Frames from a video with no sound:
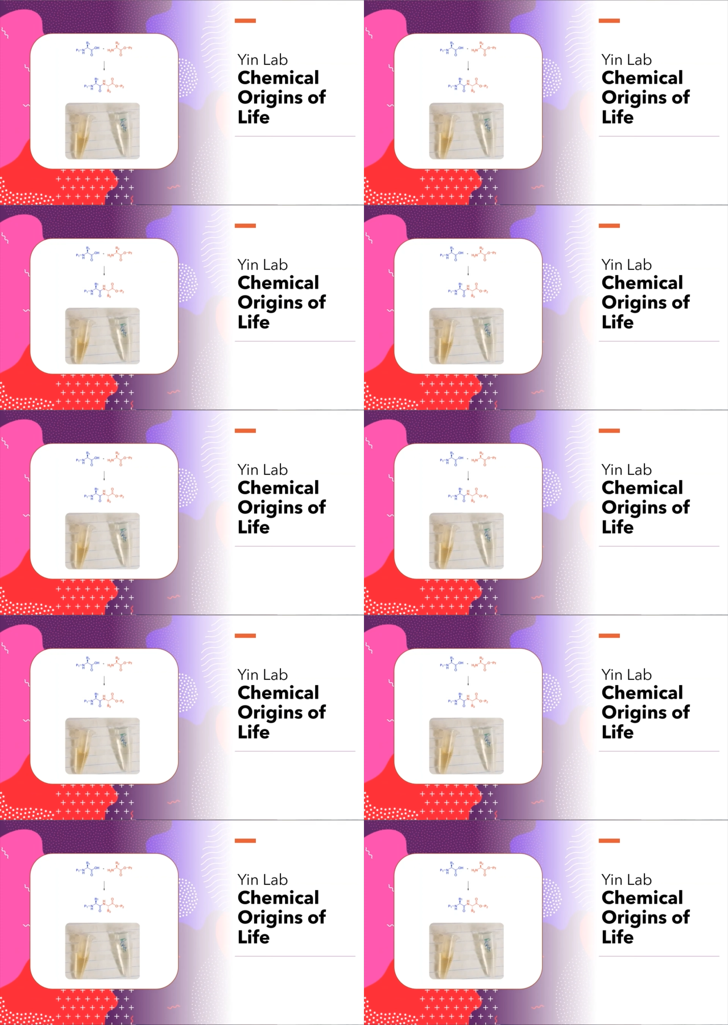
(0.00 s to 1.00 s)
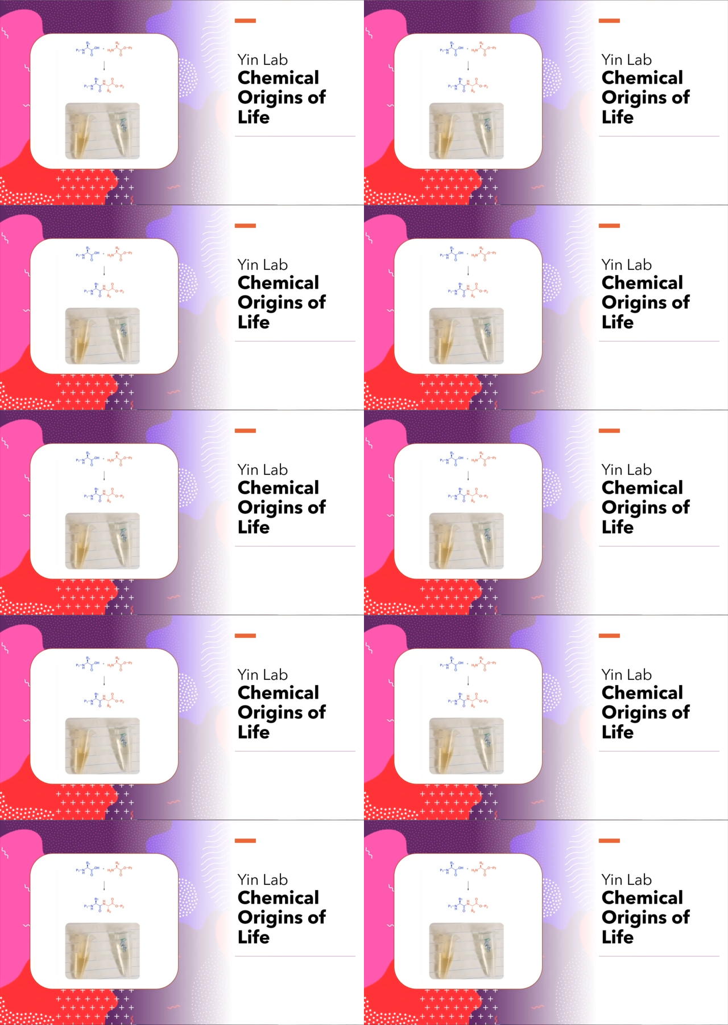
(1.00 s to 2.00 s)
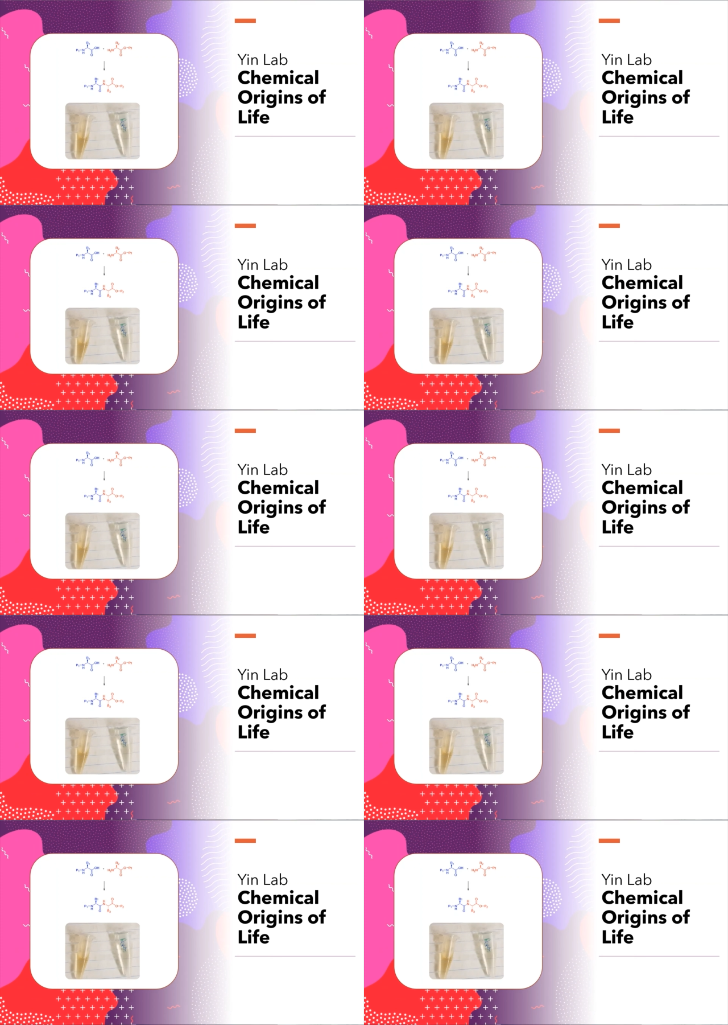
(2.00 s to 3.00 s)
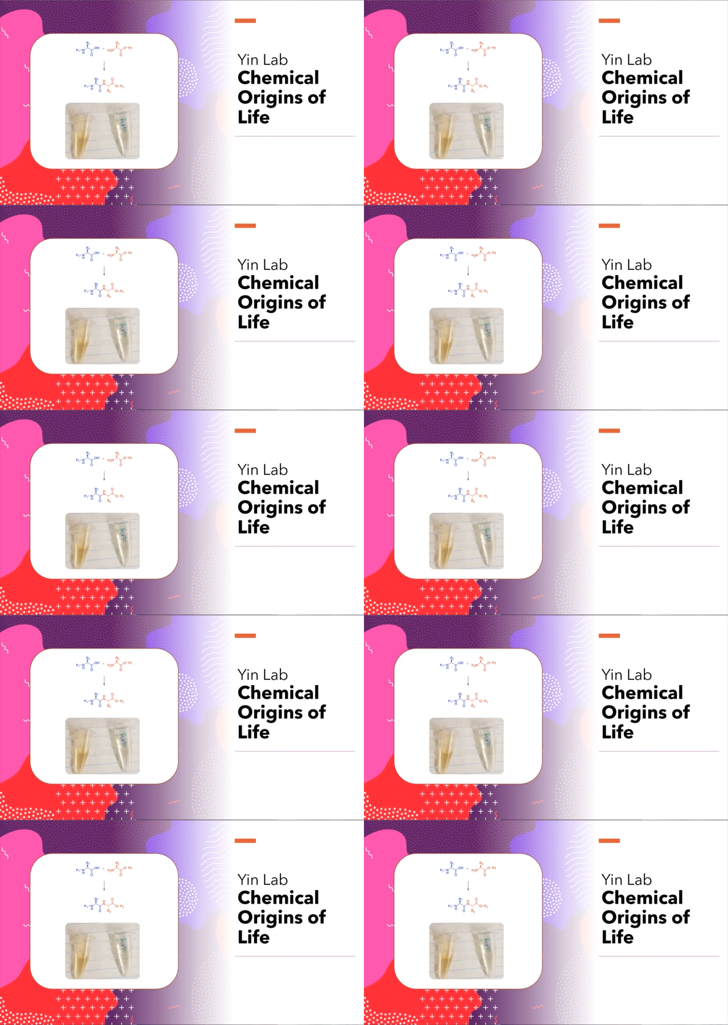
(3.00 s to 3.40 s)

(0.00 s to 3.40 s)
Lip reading: Nobody's mouth can be seen.